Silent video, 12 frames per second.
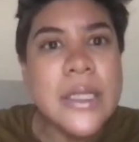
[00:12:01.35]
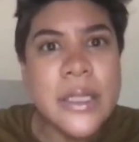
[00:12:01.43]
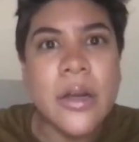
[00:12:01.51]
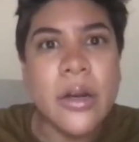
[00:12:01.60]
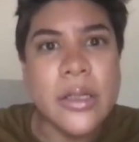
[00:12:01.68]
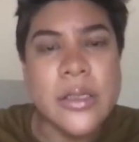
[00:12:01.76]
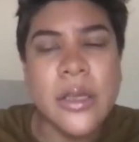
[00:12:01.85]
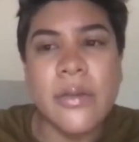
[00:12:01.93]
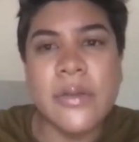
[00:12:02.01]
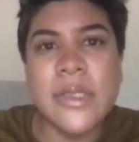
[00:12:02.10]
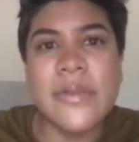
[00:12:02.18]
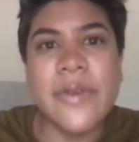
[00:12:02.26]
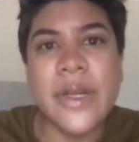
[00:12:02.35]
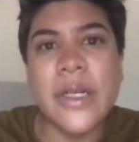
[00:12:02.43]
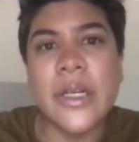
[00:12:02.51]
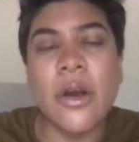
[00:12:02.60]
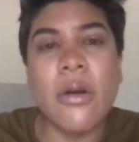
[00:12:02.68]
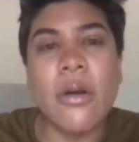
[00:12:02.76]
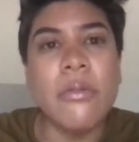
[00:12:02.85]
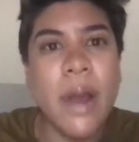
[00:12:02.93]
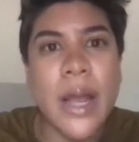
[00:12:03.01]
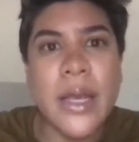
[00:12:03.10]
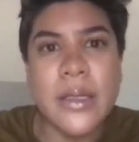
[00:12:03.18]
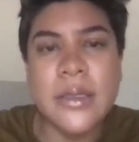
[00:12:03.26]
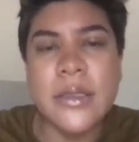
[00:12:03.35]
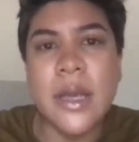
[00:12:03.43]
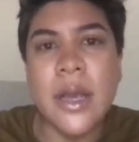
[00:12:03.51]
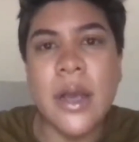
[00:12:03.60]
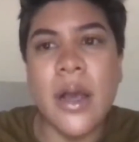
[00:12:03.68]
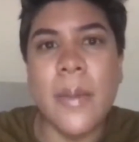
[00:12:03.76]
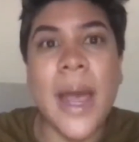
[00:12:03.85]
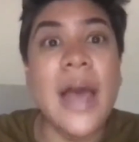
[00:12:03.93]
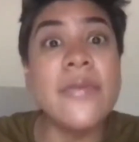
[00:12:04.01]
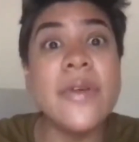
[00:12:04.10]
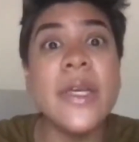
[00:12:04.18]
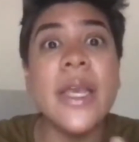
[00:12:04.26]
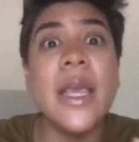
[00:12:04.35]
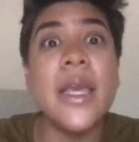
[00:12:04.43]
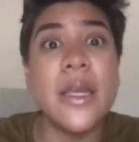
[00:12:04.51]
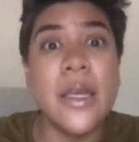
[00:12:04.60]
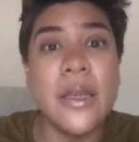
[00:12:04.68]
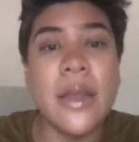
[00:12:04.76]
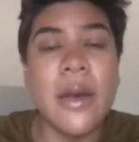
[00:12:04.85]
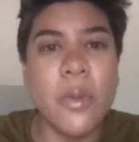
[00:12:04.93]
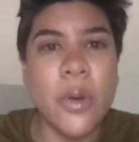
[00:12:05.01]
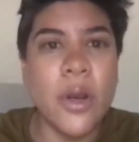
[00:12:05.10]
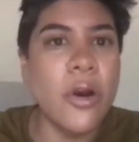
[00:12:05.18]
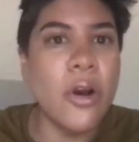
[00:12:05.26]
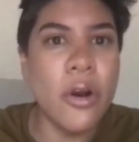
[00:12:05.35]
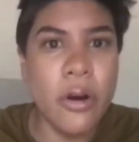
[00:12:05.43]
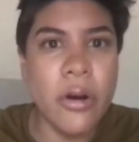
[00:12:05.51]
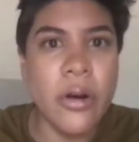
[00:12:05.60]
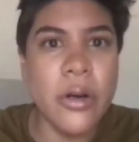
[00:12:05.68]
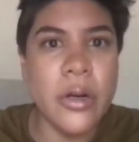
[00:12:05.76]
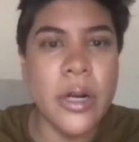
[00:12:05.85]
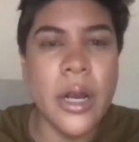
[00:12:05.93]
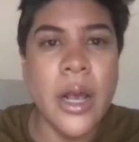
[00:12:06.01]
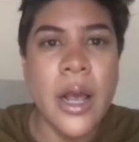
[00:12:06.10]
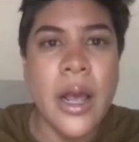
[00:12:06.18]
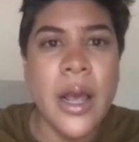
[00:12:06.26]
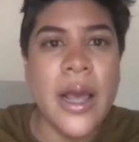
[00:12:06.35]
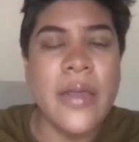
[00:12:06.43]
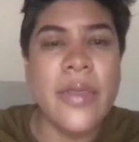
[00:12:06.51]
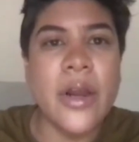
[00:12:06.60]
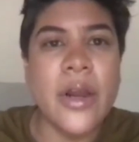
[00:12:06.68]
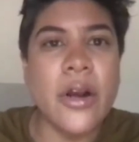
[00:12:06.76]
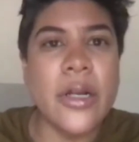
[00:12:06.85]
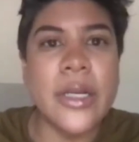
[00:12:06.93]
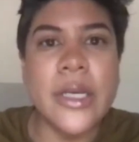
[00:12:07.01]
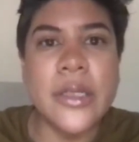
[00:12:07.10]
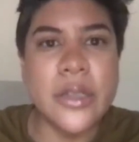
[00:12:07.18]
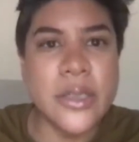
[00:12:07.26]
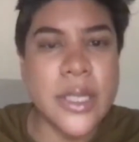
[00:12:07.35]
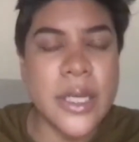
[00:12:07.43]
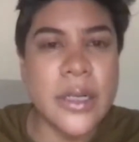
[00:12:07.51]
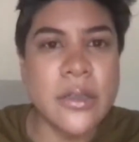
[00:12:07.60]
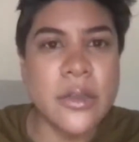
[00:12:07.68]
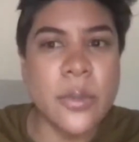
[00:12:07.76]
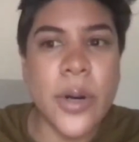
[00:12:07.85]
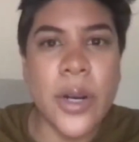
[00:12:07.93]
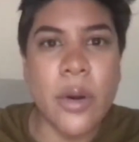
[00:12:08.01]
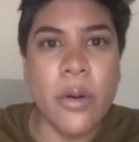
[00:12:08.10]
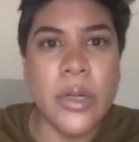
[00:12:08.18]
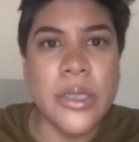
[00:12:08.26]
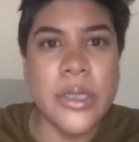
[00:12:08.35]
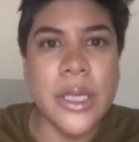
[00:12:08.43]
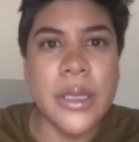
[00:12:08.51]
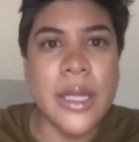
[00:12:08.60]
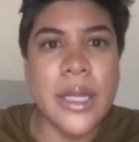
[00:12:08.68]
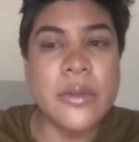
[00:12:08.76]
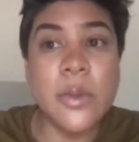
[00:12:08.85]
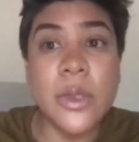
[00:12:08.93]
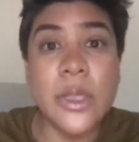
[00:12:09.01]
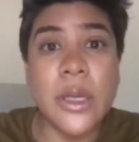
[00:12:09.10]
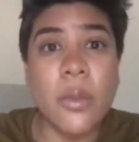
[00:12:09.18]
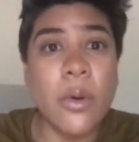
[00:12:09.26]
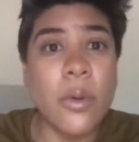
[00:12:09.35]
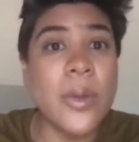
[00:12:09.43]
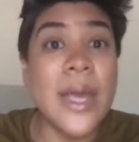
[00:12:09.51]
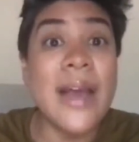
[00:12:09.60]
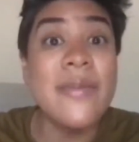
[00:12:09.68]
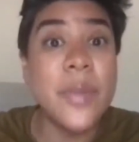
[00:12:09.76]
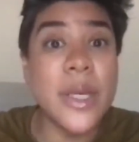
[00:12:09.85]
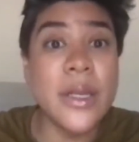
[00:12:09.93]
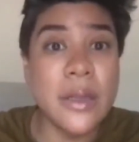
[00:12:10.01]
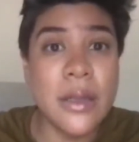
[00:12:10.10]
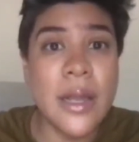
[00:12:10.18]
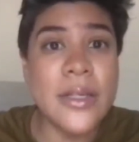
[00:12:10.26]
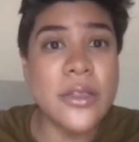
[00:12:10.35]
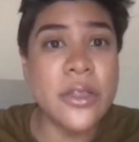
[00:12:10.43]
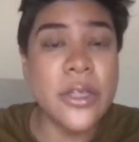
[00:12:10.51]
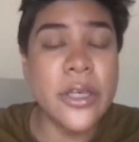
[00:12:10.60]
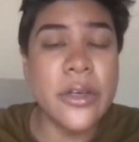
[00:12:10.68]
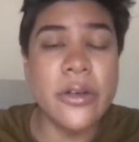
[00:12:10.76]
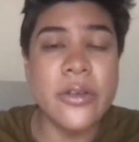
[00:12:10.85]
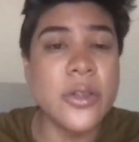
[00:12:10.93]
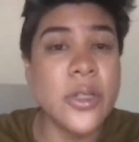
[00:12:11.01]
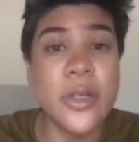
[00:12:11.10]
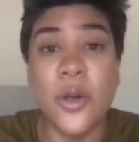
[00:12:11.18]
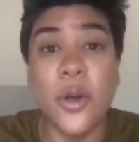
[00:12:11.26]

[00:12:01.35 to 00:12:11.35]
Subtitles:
ourselves, defending our rights, advocating that we are heard and that our needs are taken into priority. And that's really where we have been in the last 2 years and,